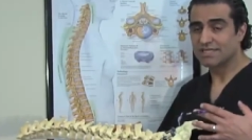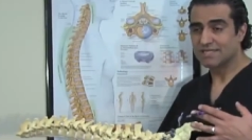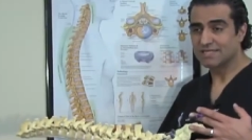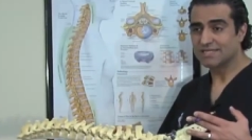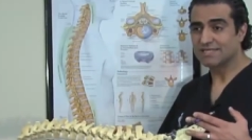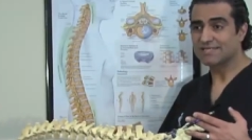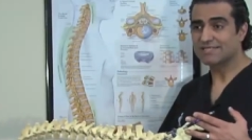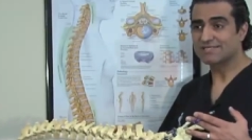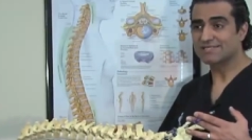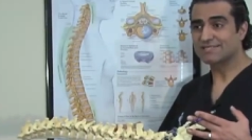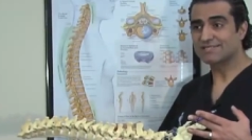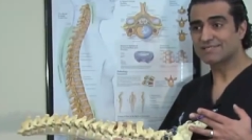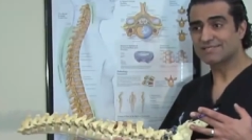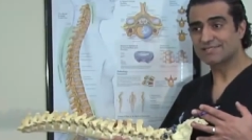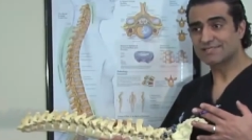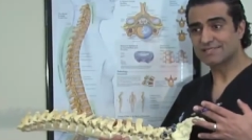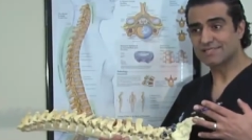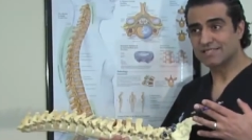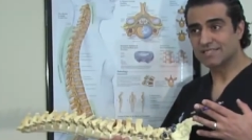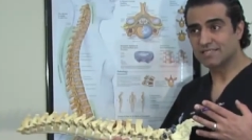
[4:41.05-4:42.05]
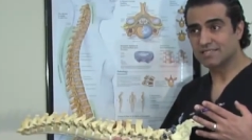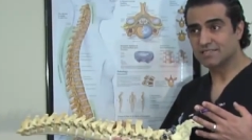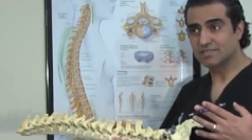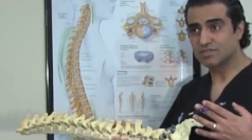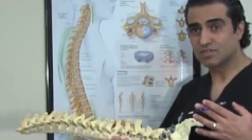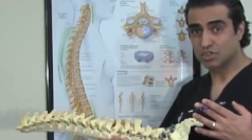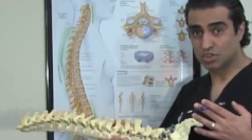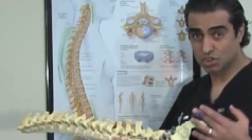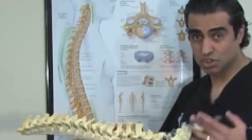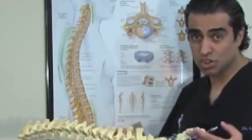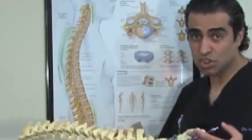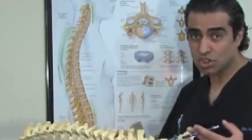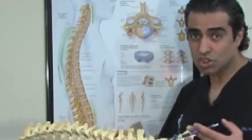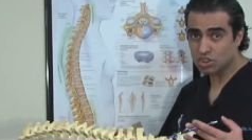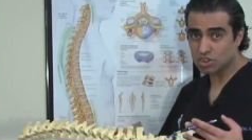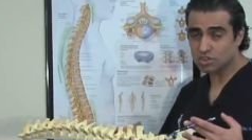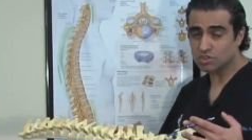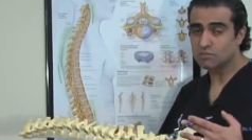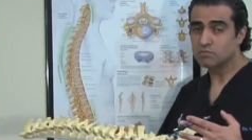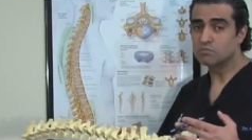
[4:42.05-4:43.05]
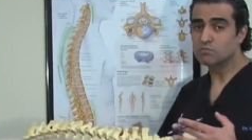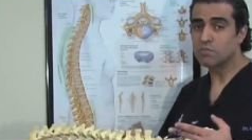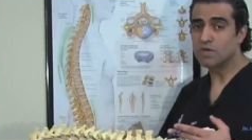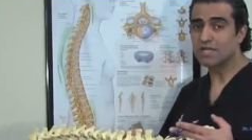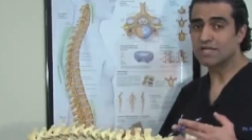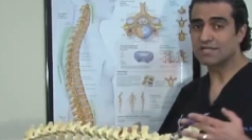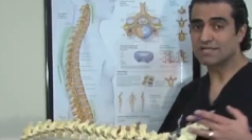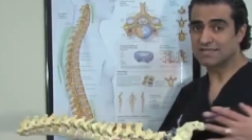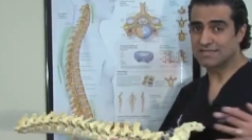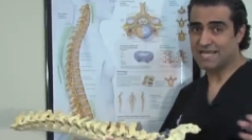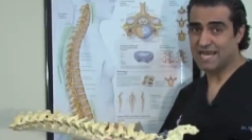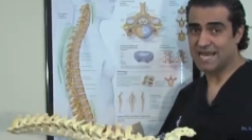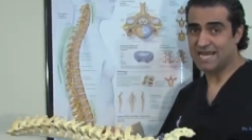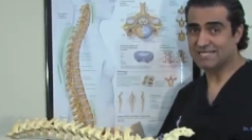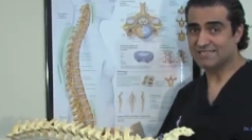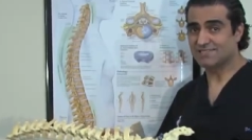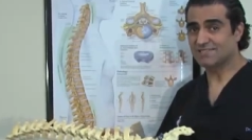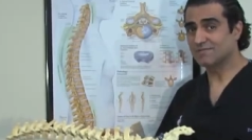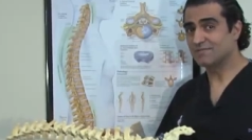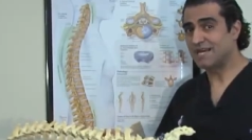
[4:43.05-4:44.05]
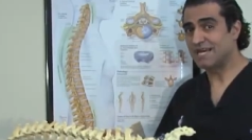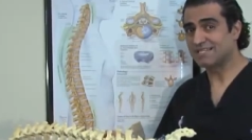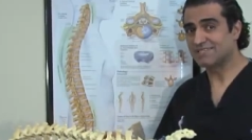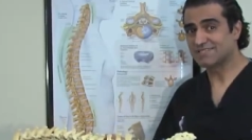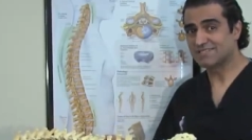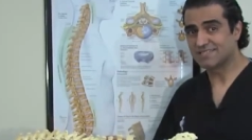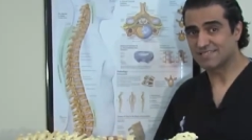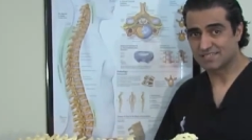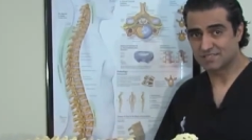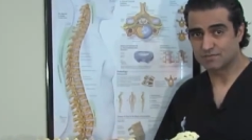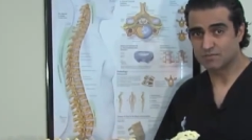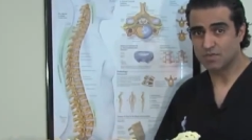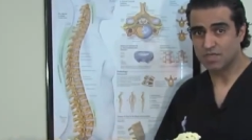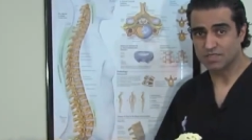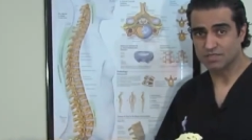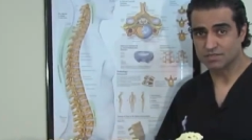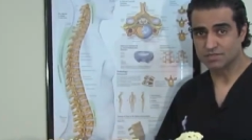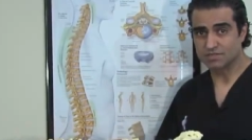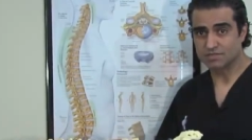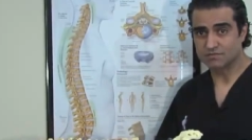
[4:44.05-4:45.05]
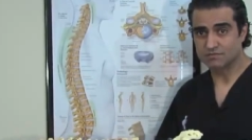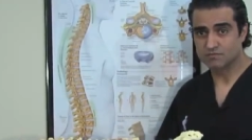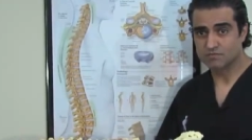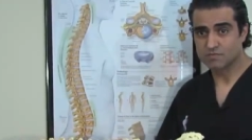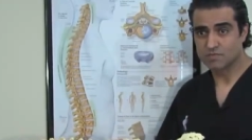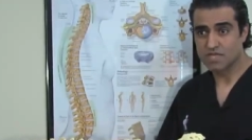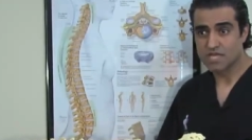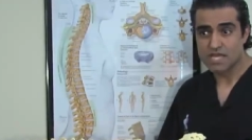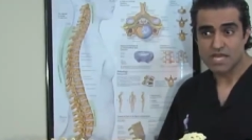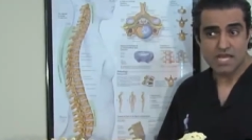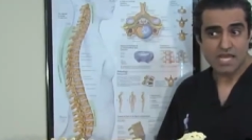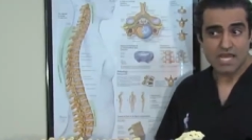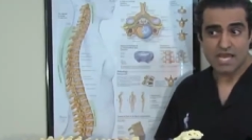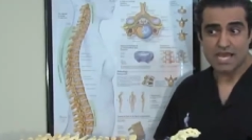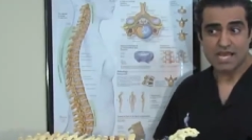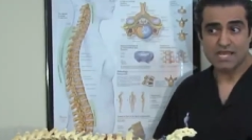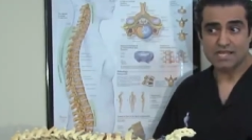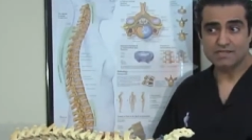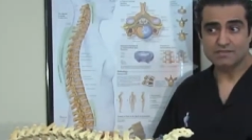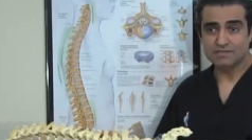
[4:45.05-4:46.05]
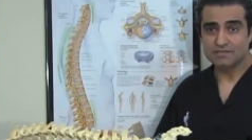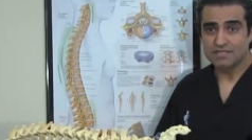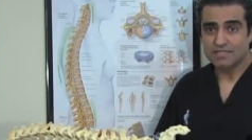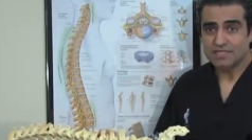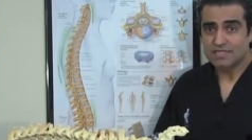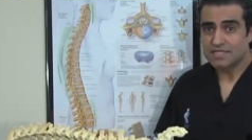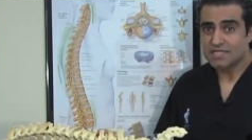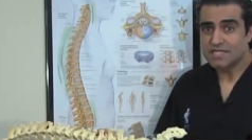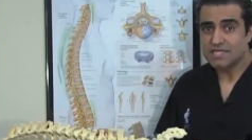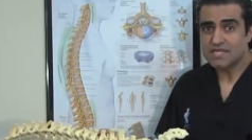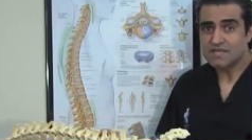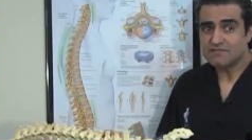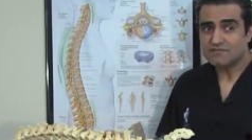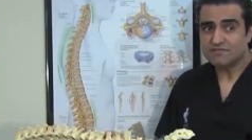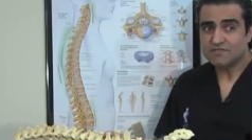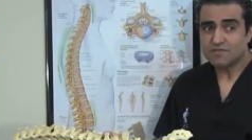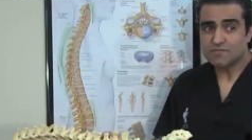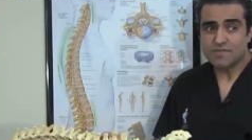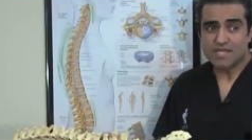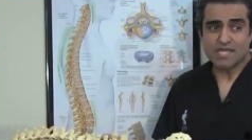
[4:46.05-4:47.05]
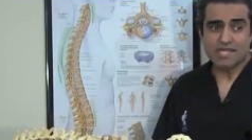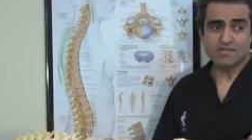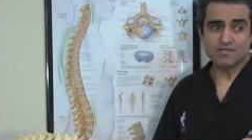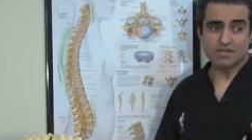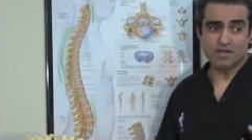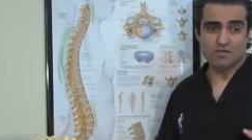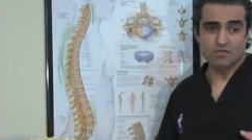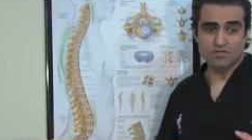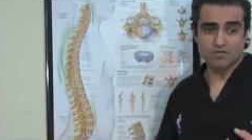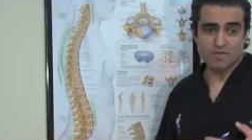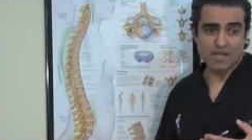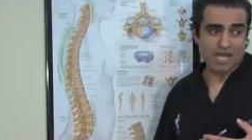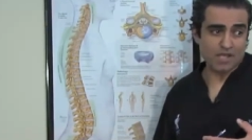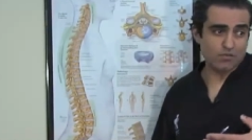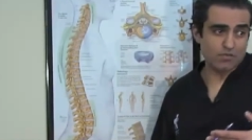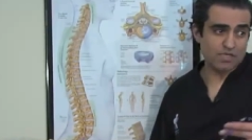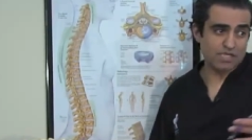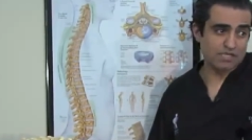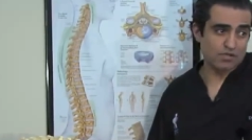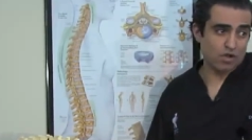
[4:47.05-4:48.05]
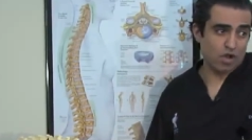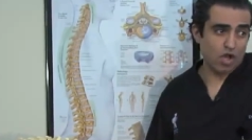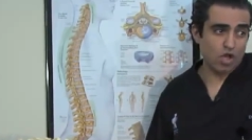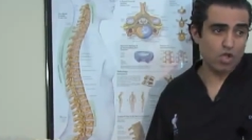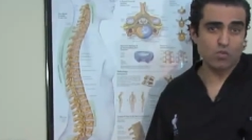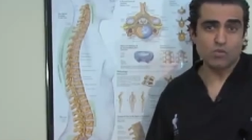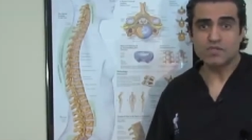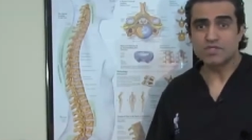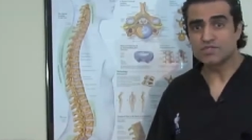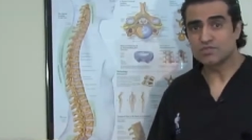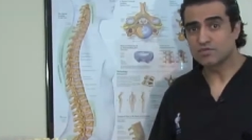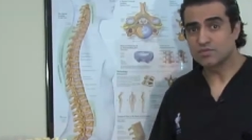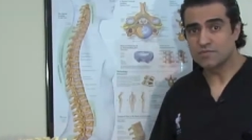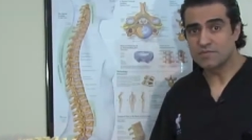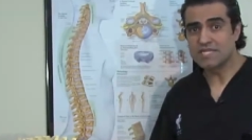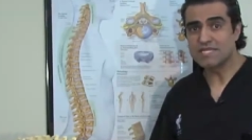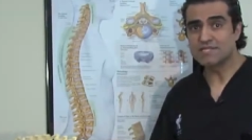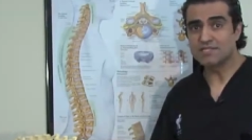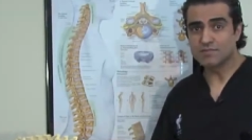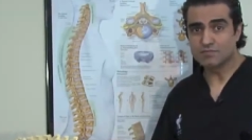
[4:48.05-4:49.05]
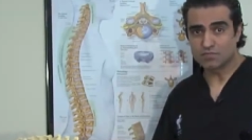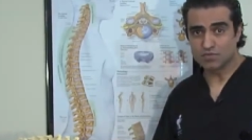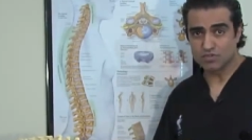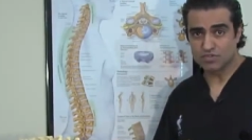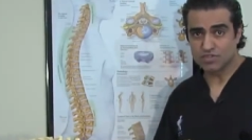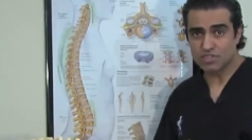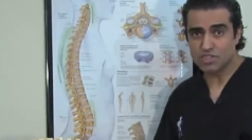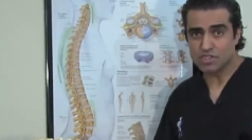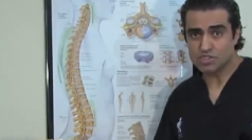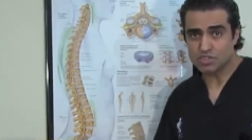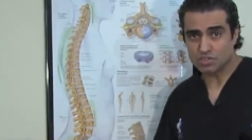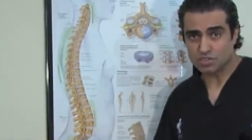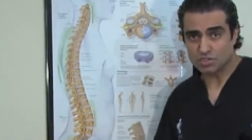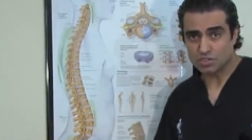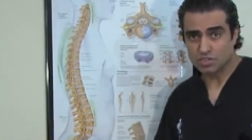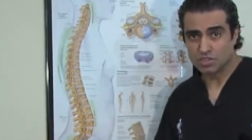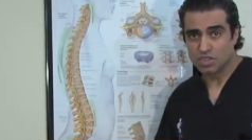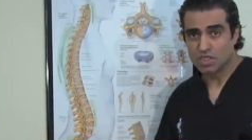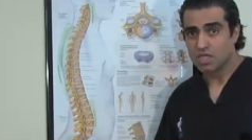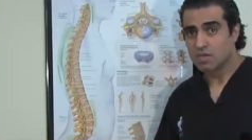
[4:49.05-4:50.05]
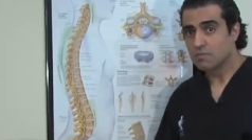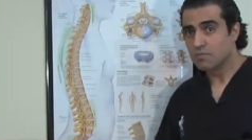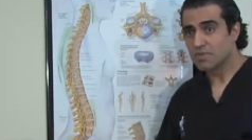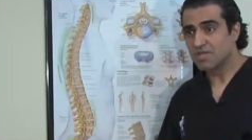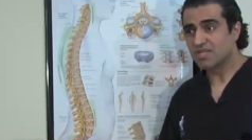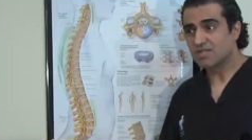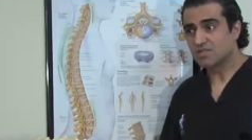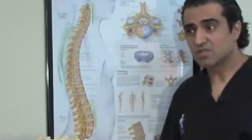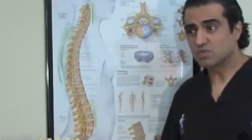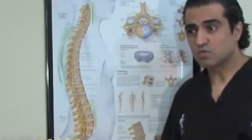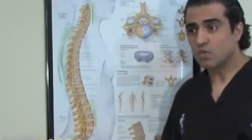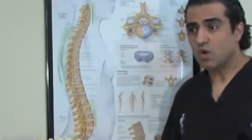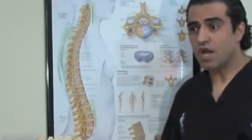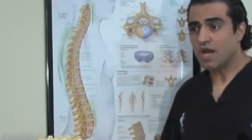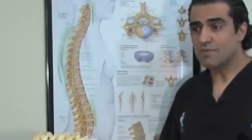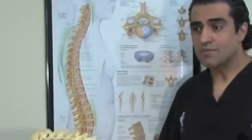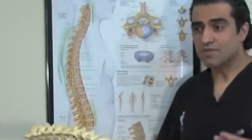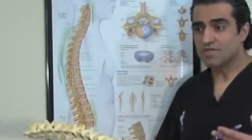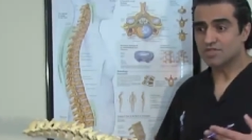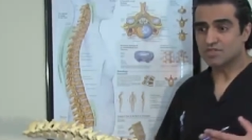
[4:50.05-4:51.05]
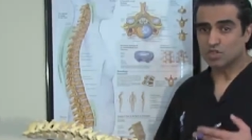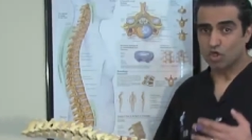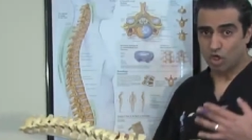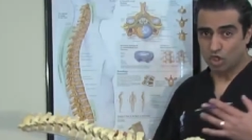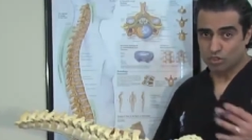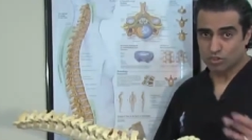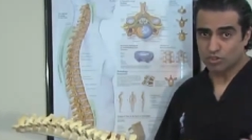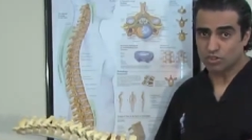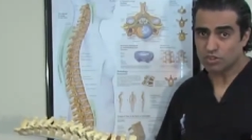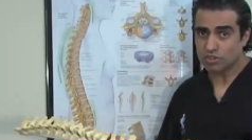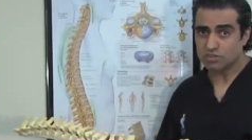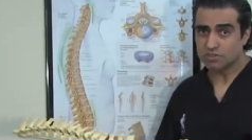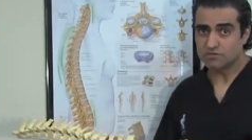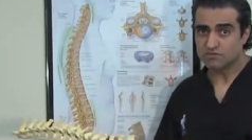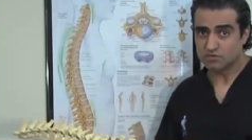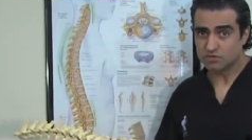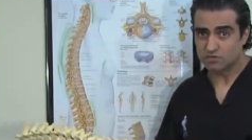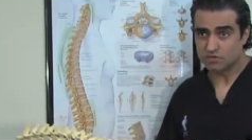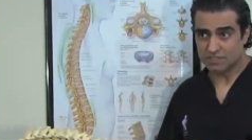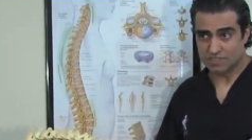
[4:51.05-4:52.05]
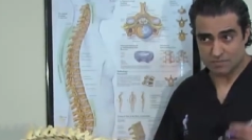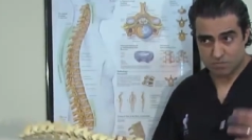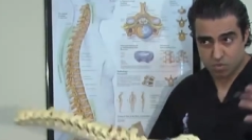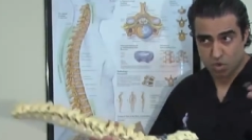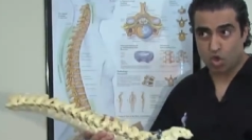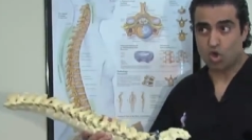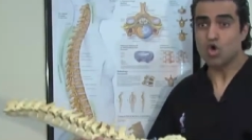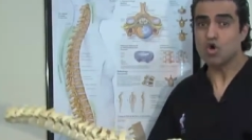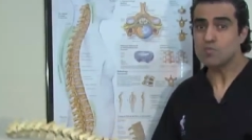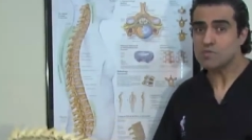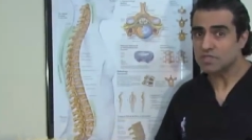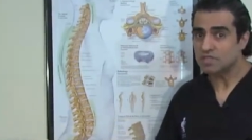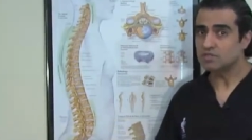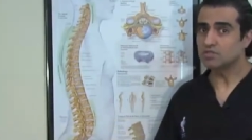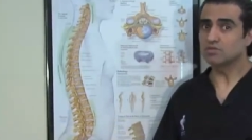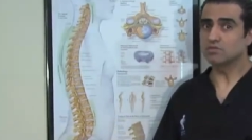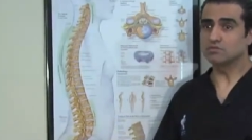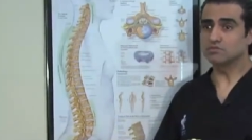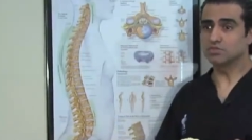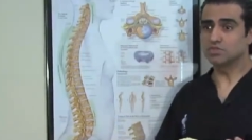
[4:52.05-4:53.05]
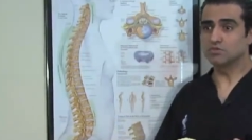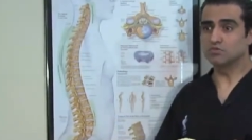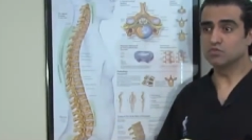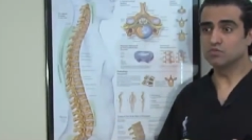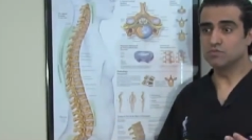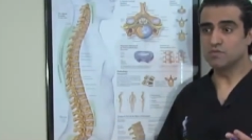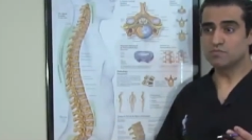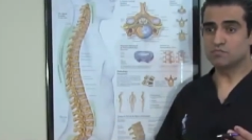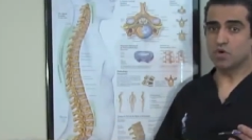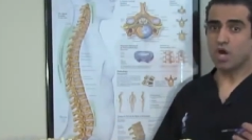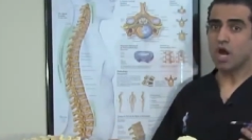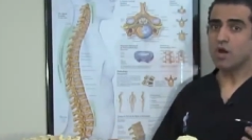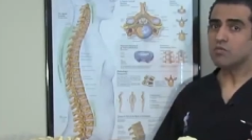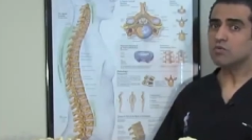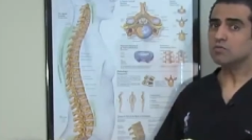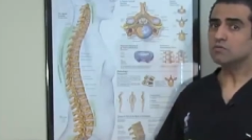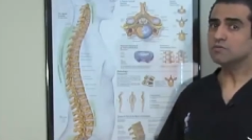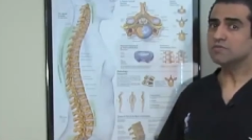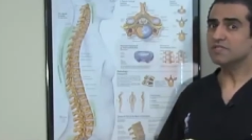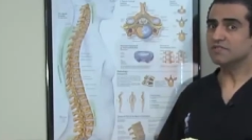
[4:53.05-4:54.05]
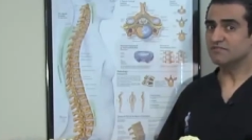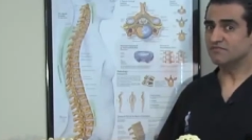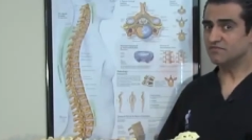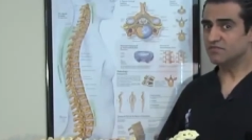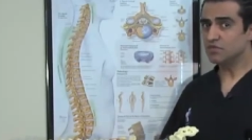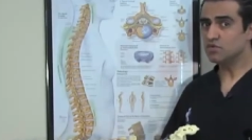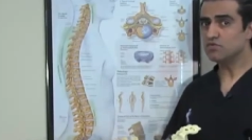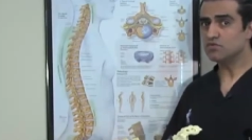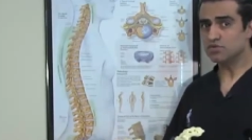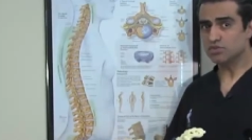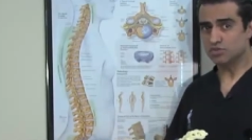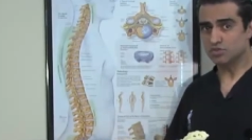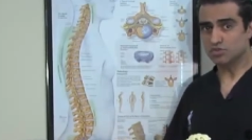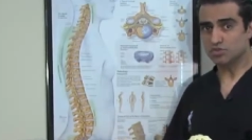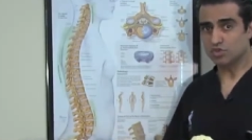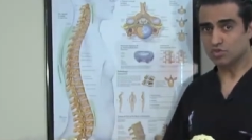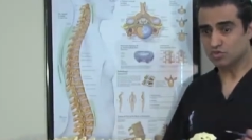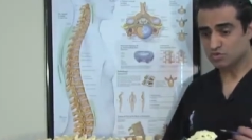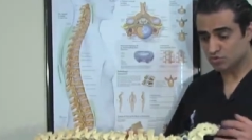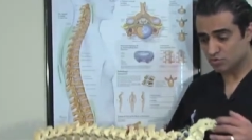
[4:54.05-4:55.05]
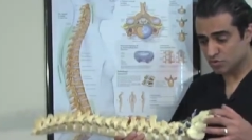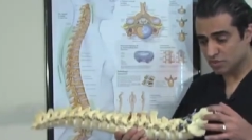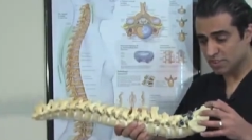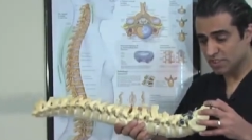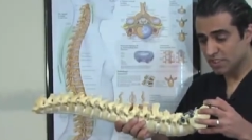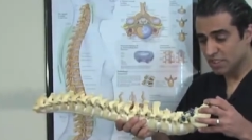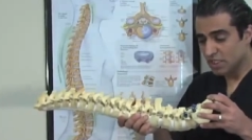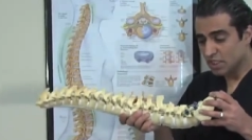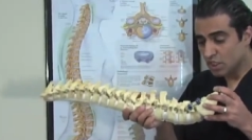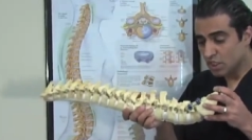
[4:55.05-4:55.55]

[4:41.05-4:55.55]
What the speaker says: is good, but it lasts about 6 months. And if the pain comes back, we can always repeat the procedure. Because why? Because the alternative to it, a permanent solution, would be probably a fusion surgery